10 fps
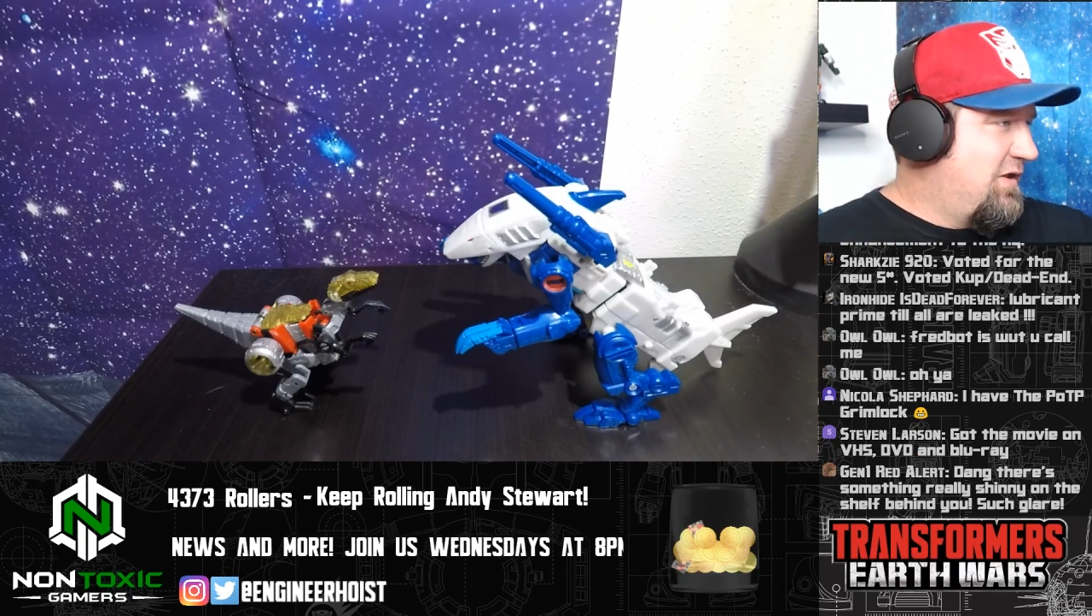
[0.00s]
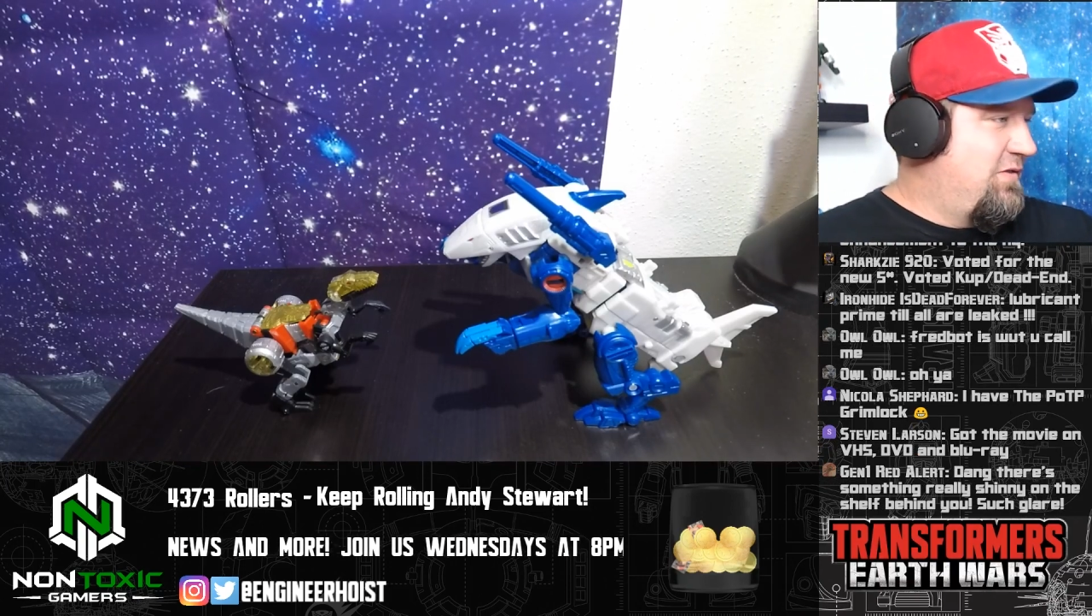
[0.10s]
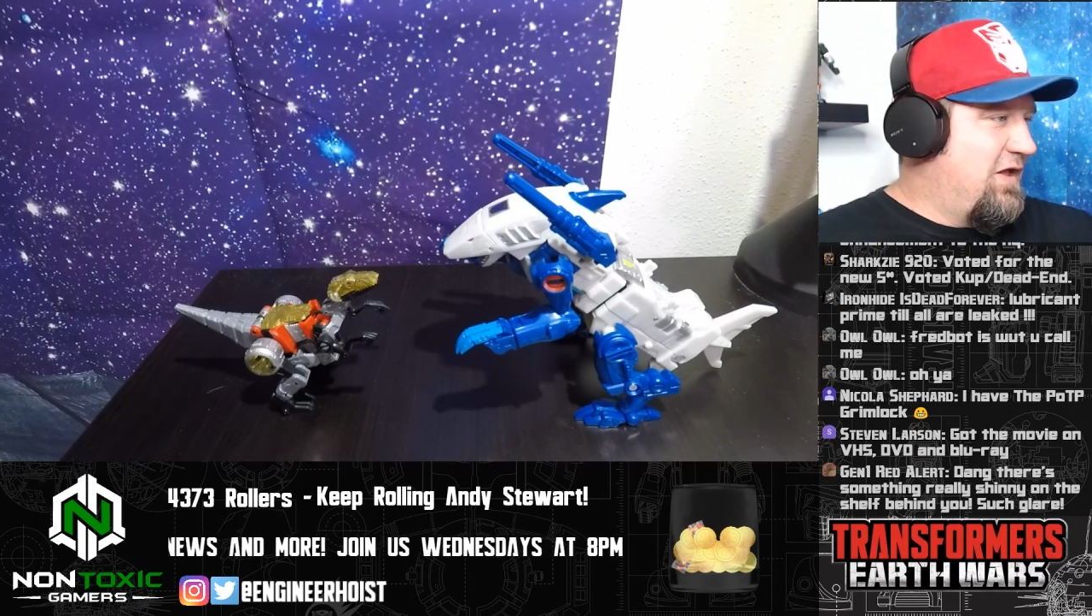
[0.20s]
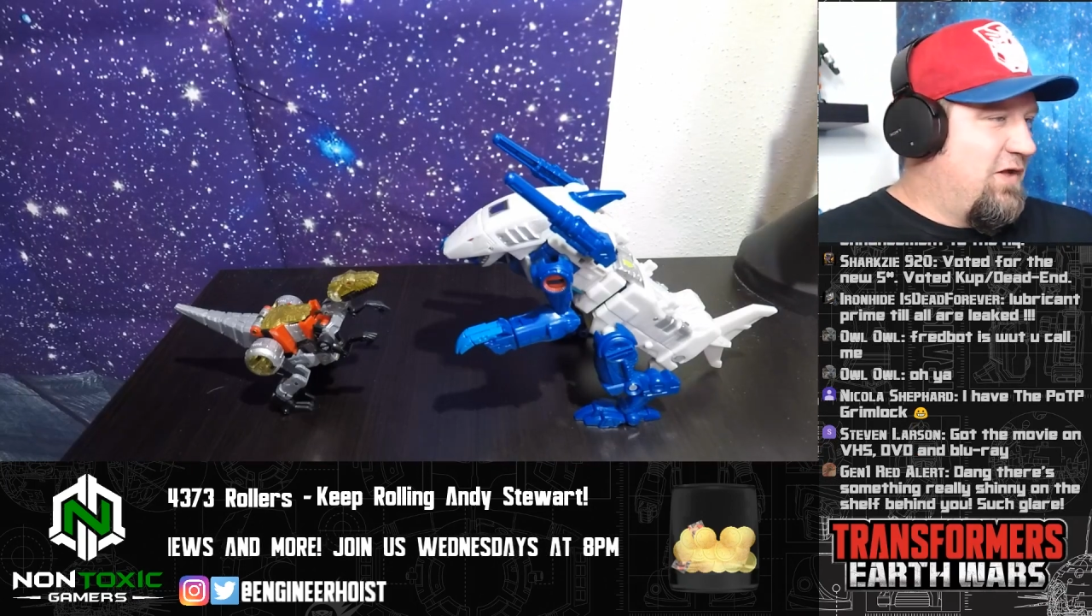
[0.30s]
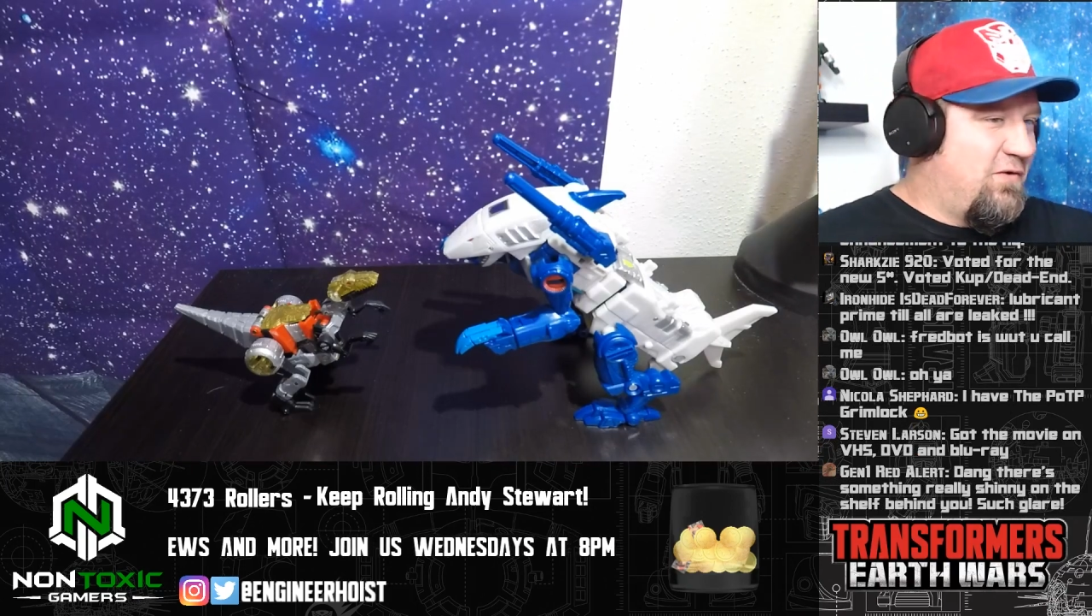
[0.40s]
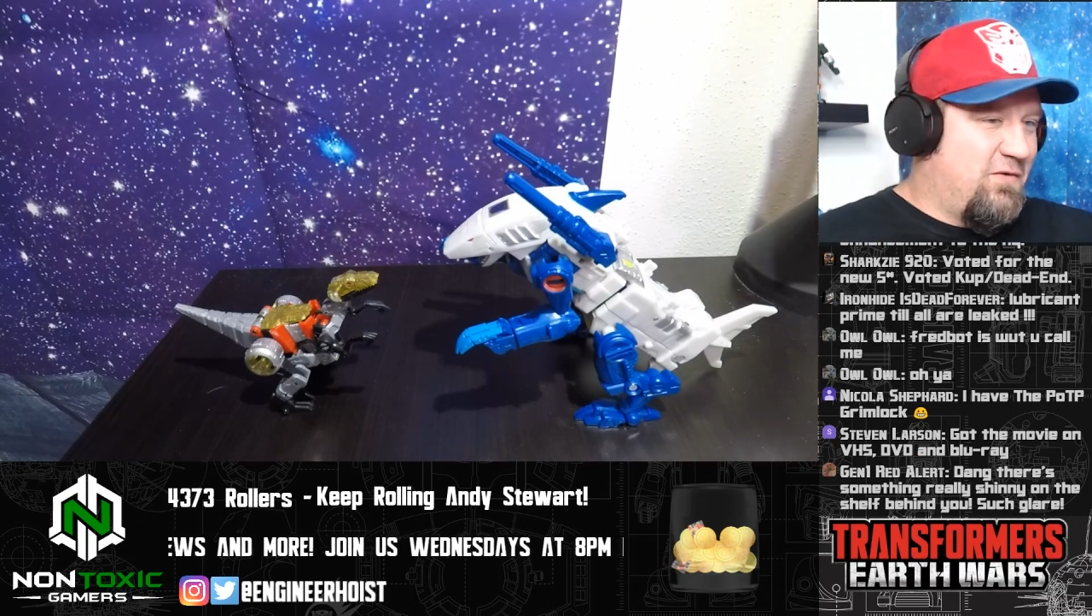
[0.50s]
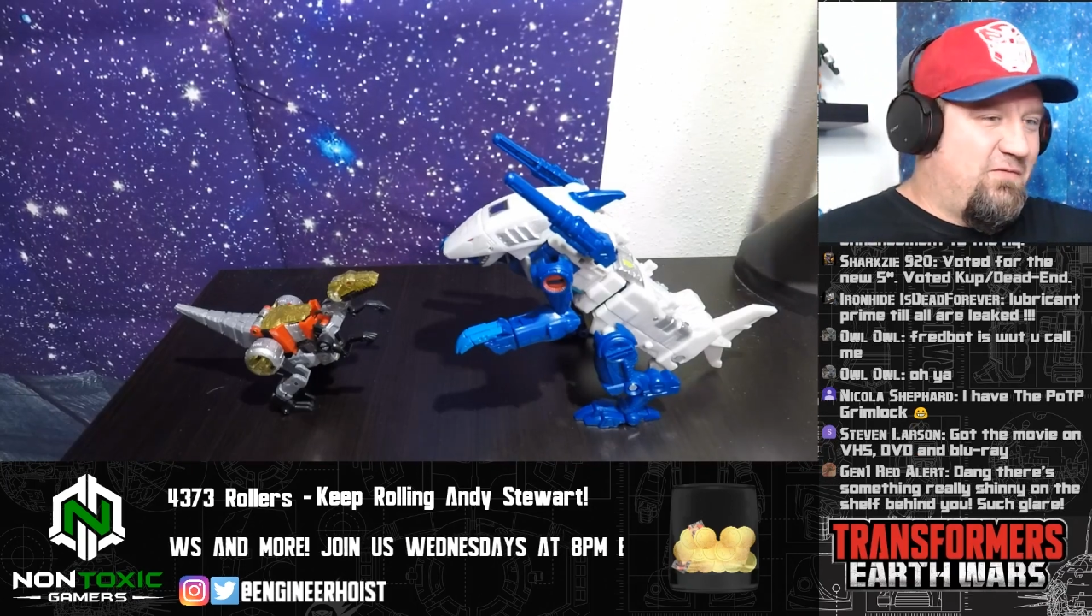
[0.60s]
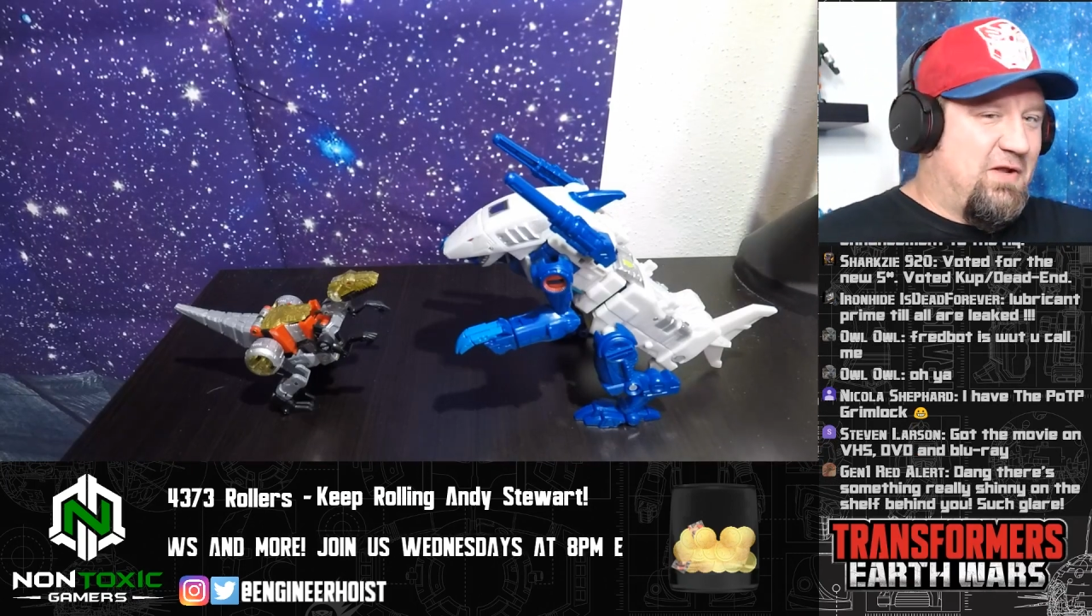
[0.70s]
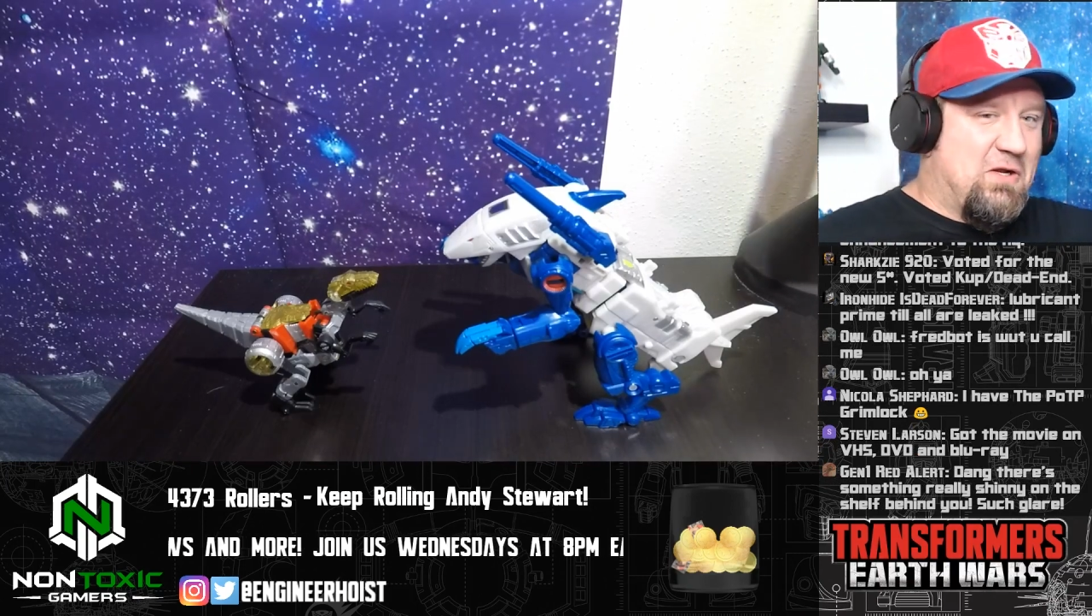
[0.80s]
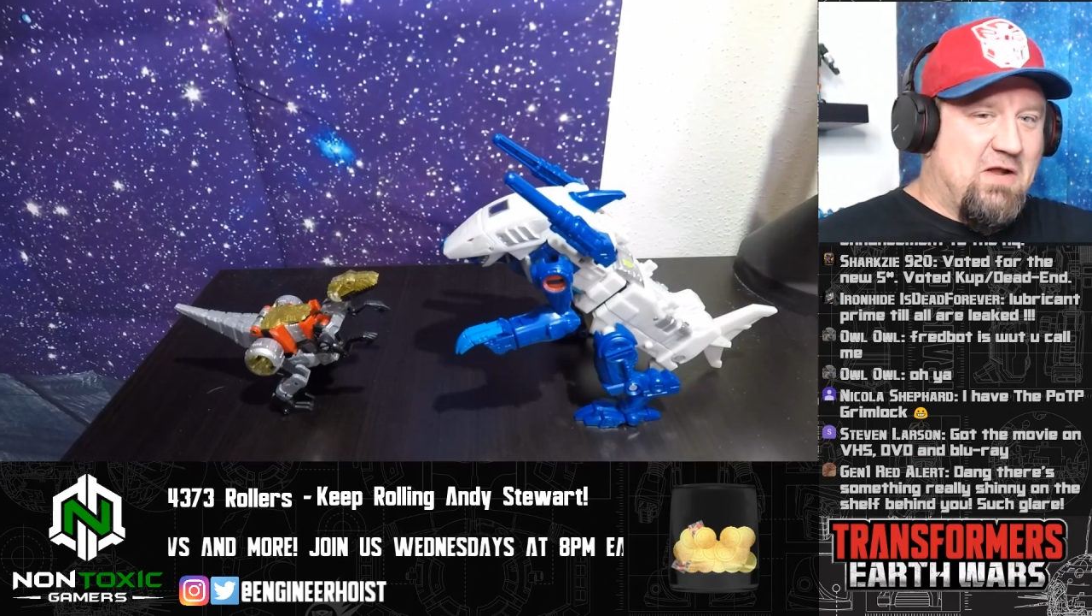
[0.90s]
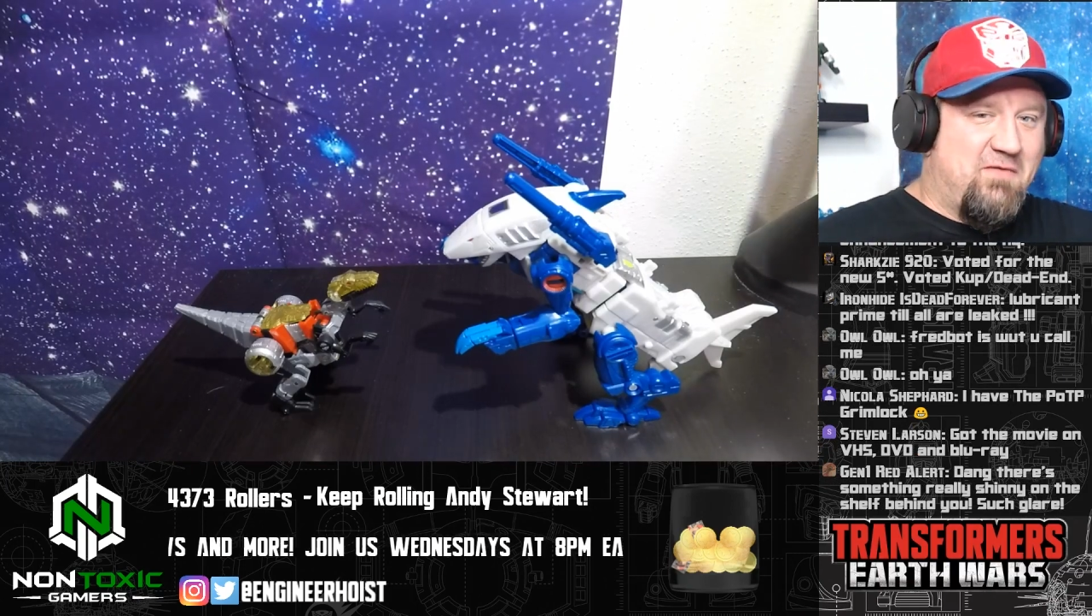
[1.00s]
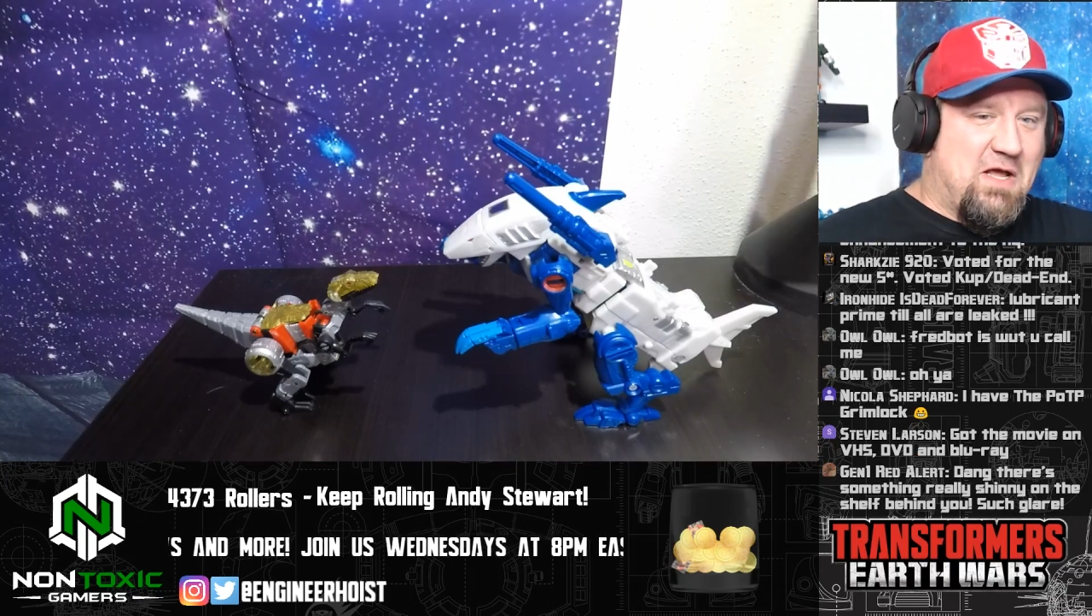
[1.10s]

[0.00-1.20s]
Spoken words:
other figure I've